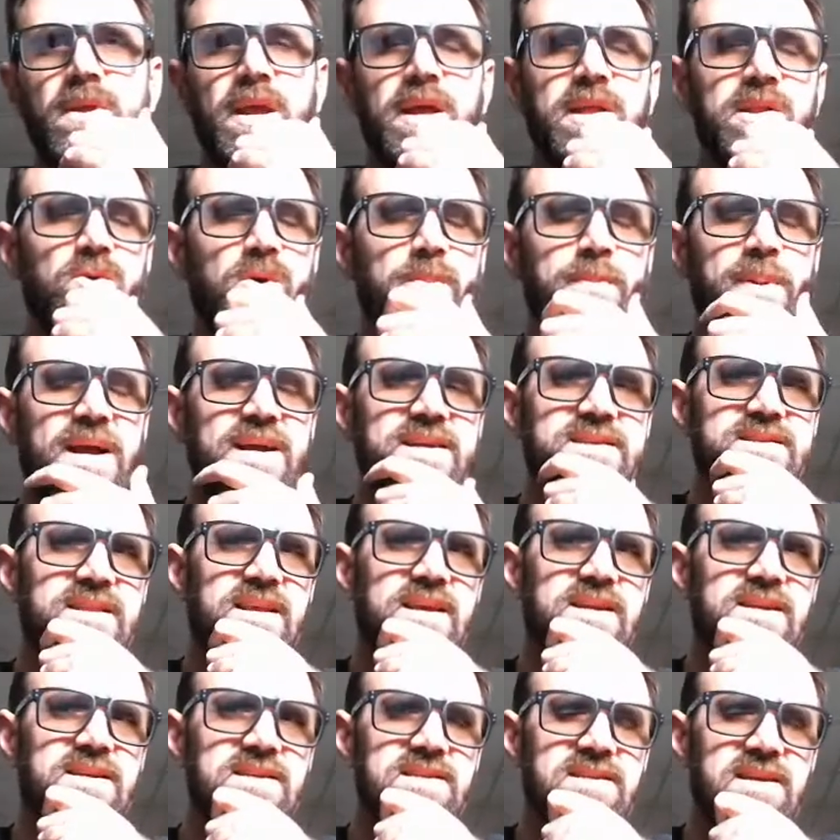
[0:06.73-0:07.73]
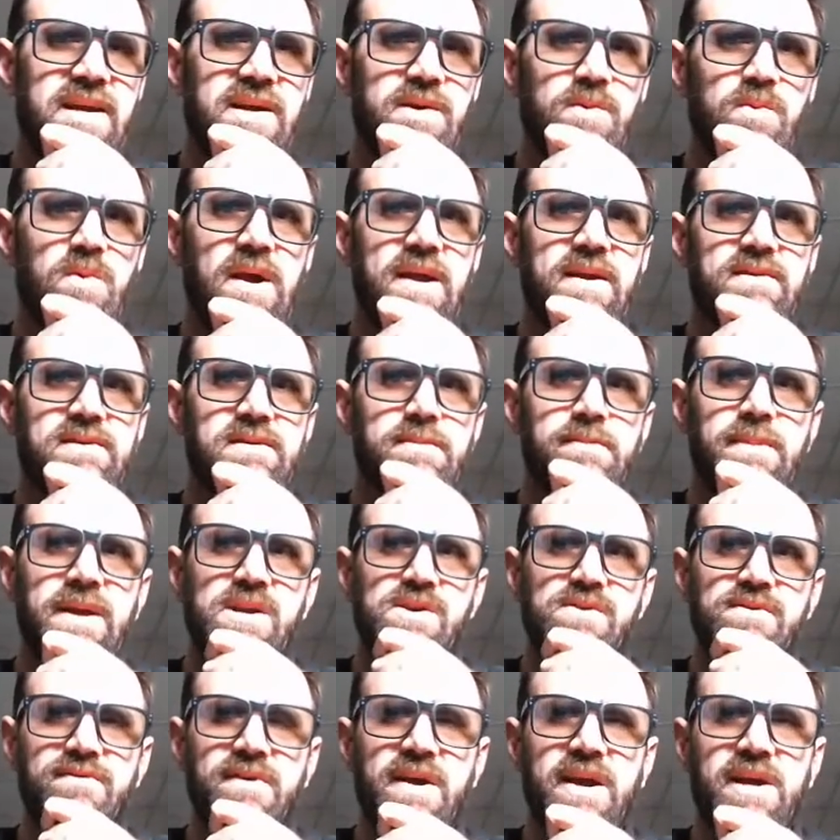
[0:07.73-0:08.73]
and we're passing that design right to
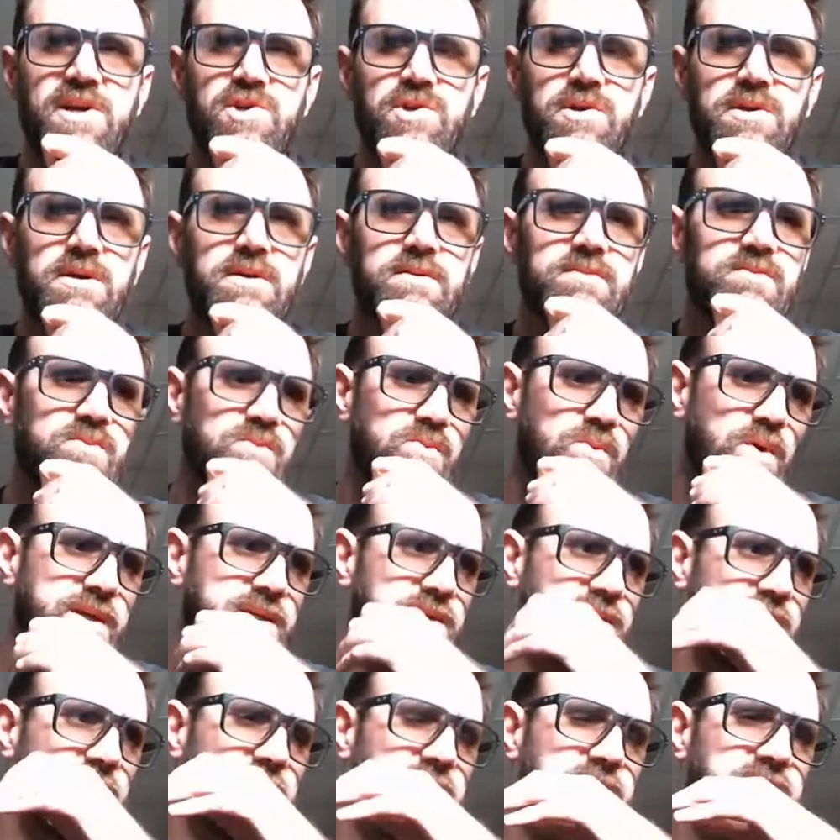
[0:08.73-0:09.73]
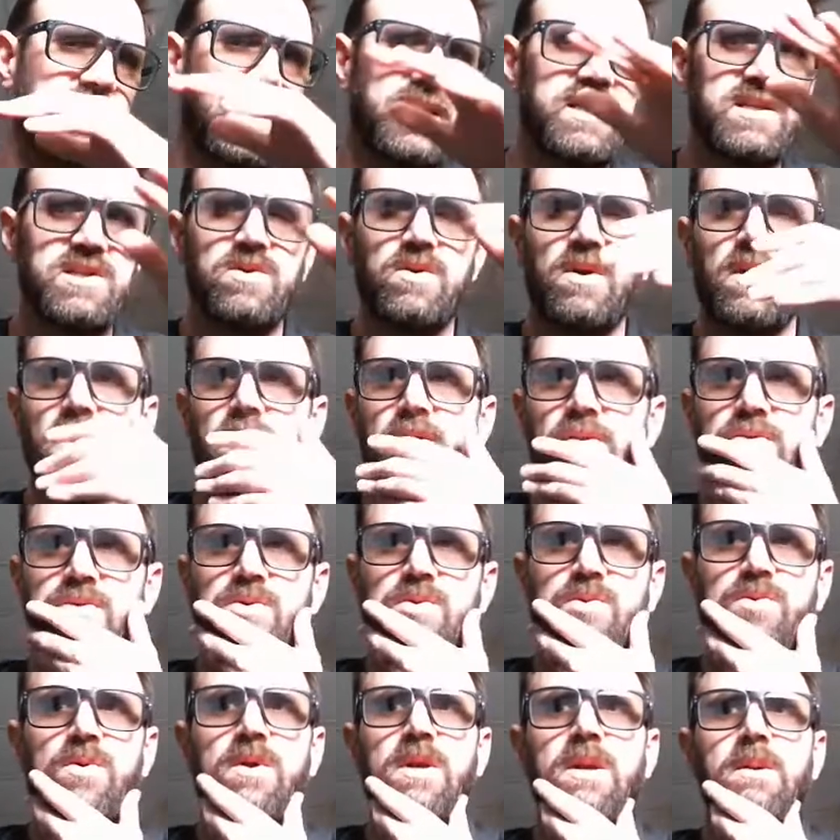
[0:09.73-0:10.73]
manufacturer, right in this case to a
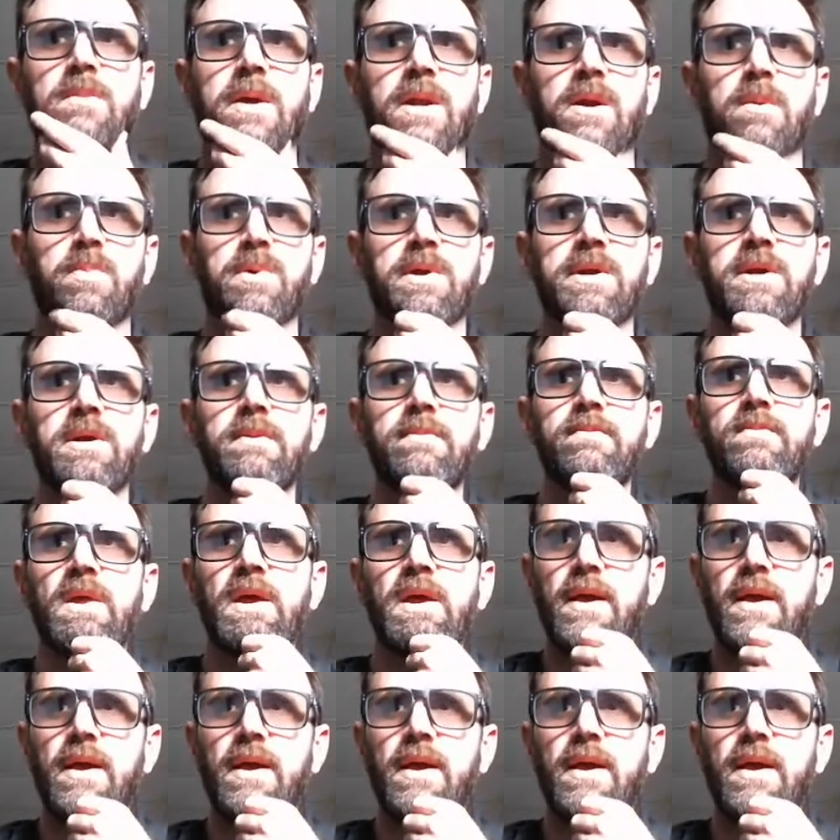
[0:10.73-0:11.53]
3D metal printer.